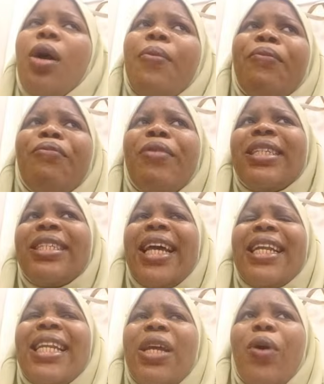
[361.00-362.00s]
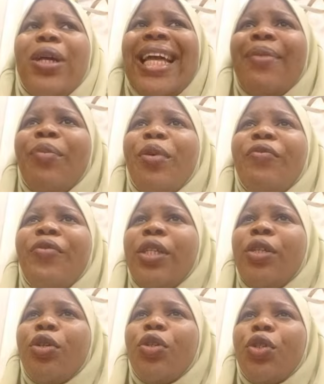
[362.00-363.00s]
Presently, what type of
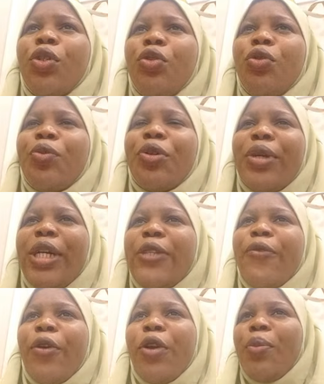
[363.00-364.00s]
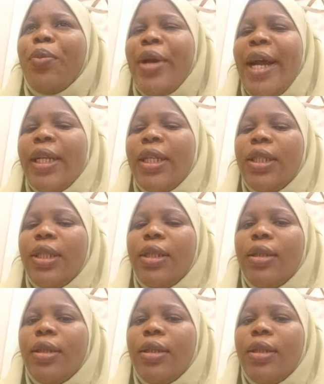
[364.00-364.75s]
videos do you create for your brand?